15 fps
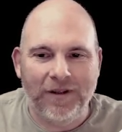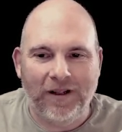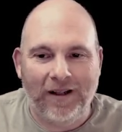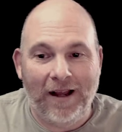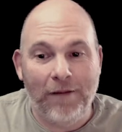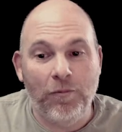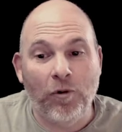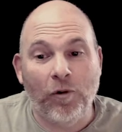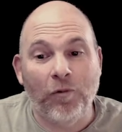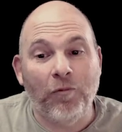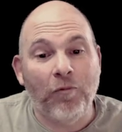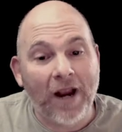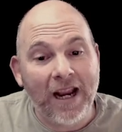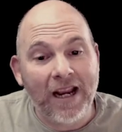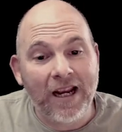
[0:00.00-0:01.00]
a lot more
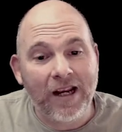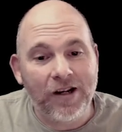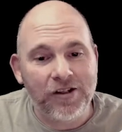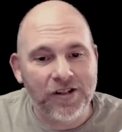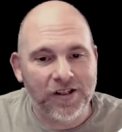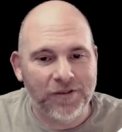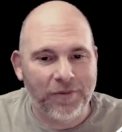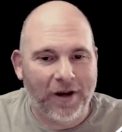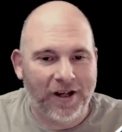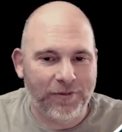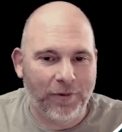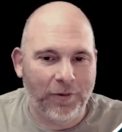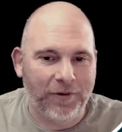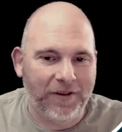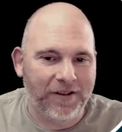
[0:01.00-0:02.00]
range that's
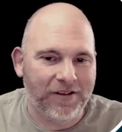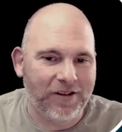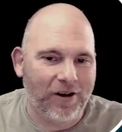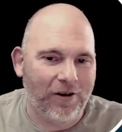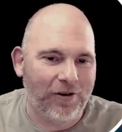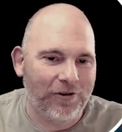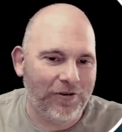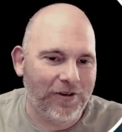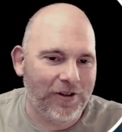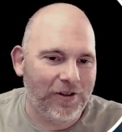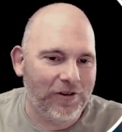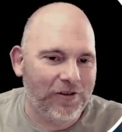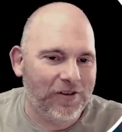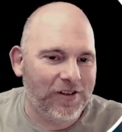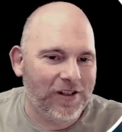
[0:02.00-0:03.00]
possible with this character than
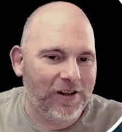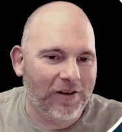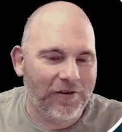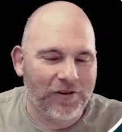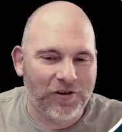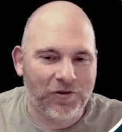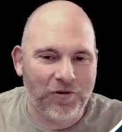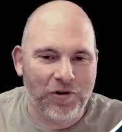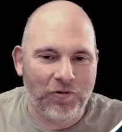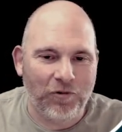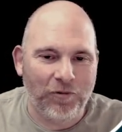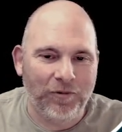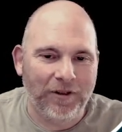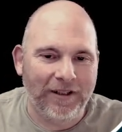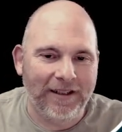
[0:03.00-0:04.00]
you'd see on the screen
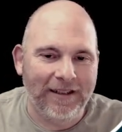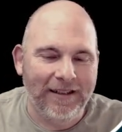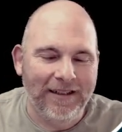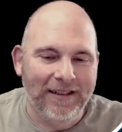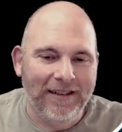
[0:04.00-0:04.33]
normally.